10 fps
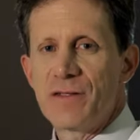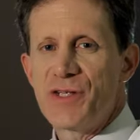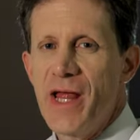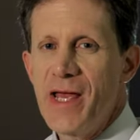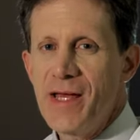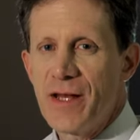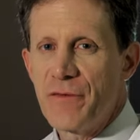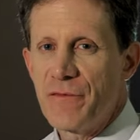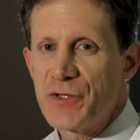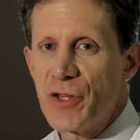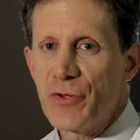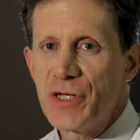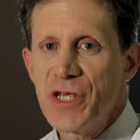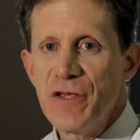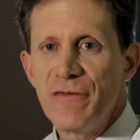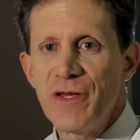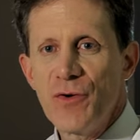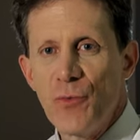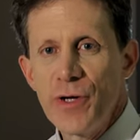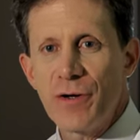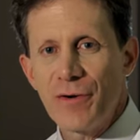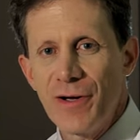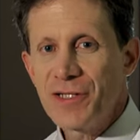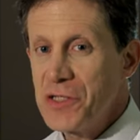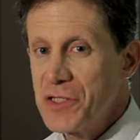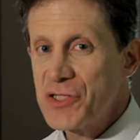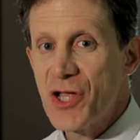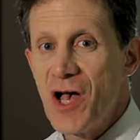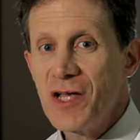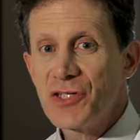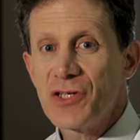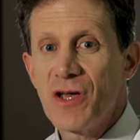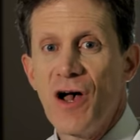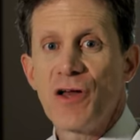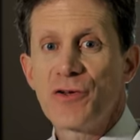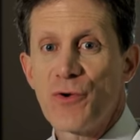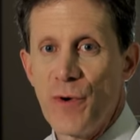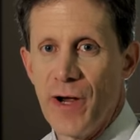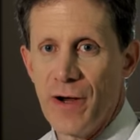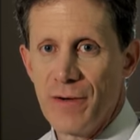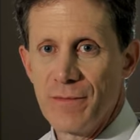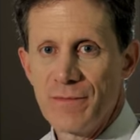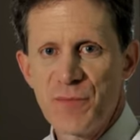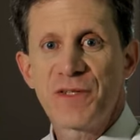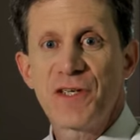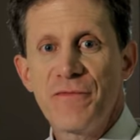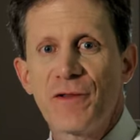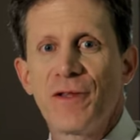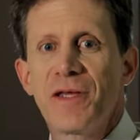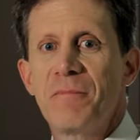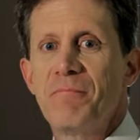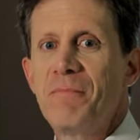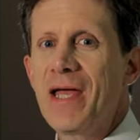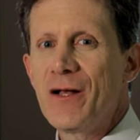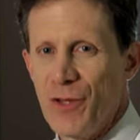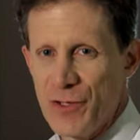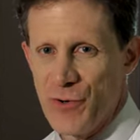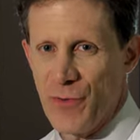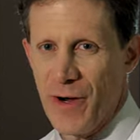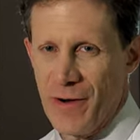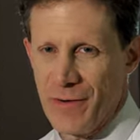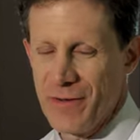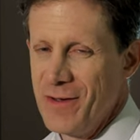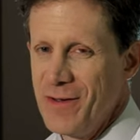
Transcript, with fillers: Today on Infertility T V, we are going to discuss underwear, specifically male underwear.